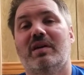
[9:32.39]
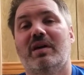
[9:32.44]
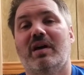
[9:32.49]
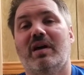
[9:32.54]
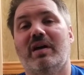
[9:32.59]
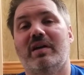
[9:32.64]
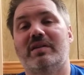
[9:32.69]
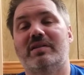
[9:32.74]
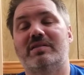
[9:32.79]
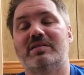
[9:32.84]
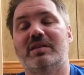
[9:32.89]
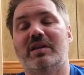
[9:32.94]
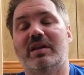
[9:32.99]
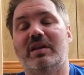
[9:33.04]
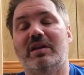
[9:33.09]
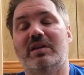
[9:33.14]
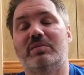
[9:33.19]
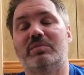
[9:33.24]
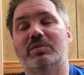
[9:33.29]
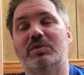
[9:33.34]
I just needed
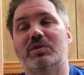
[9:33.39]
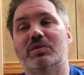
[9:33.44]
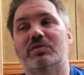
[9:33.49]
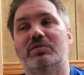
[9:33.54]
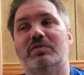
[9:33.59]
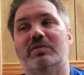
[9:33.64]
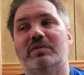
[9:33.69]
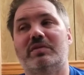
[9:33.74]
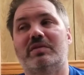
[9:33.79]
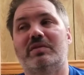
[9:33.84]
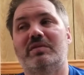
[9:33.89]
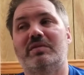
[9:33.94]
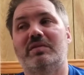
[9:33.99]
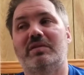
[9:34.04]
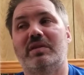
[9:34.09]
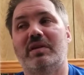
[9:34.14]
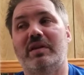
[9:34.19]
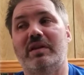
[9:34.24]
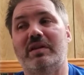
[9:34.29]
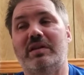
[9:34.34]
to move, and
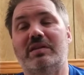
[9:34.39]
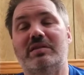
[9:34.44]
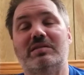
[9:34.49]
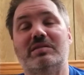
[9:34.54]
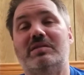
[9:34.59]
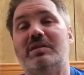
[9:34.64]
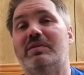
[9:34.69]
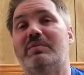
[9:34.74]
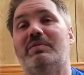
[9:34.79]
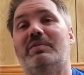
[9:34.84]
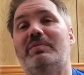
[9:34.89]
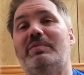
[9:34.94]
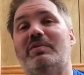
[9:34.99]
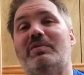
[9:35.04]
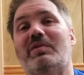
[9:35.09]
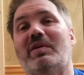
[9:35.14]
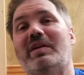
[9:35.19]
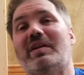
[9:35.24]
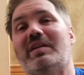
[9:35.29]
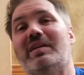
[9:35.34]
he didn't seem to be
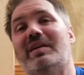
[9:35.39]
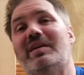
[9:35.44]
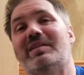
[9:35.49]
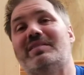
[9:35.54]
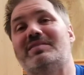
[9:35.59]
ready yet.